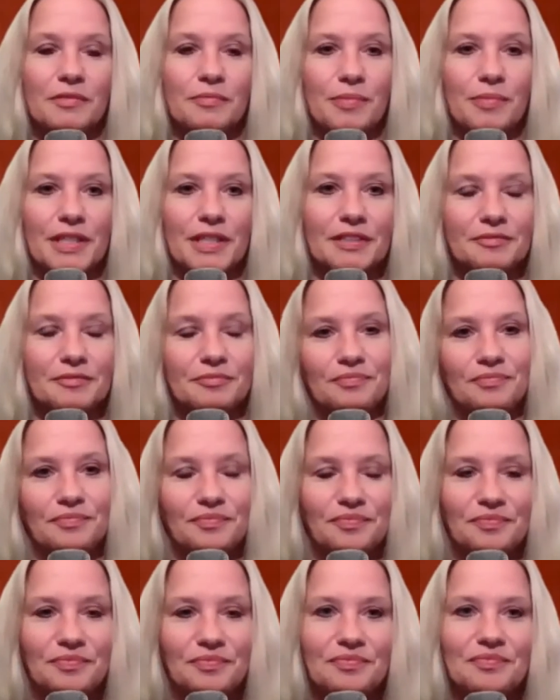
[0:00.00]
I make a
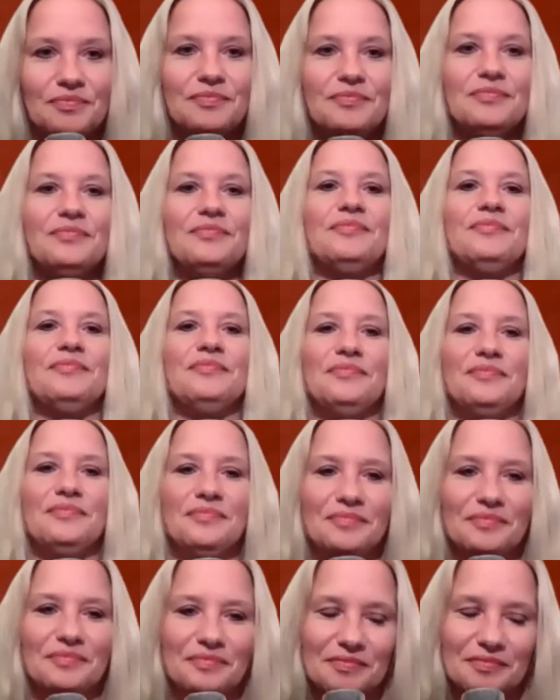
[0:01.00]
lot of mistakes,
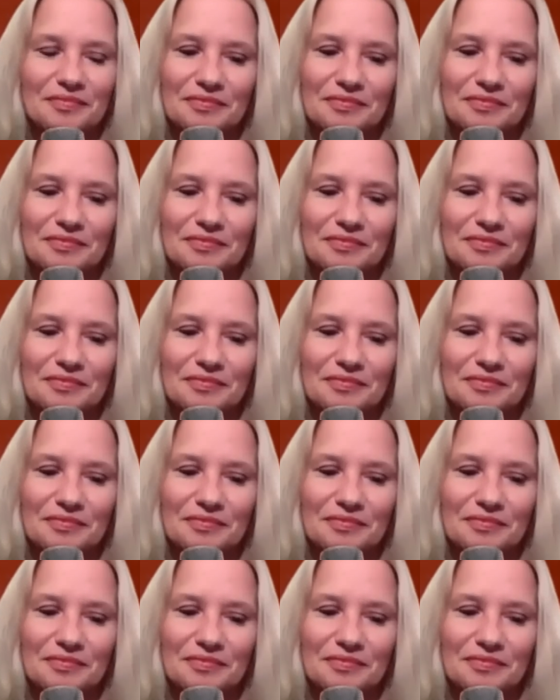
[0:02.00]
but